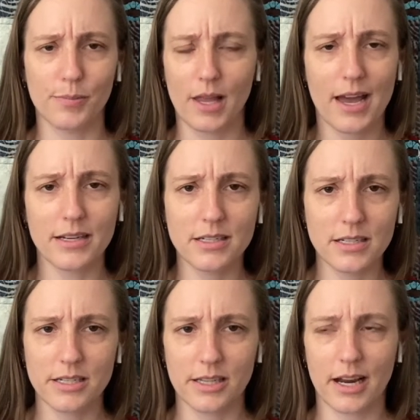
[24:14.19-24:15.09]

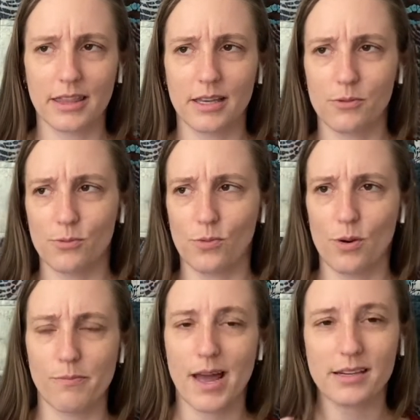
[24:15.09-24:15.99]
blend that I think
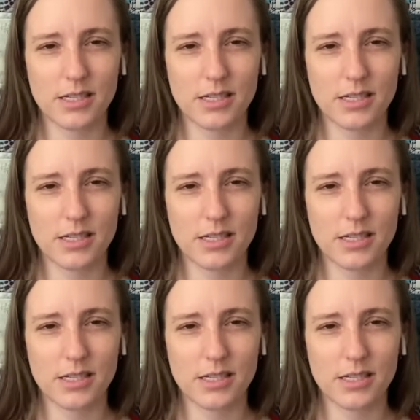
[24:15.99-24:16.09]
were meant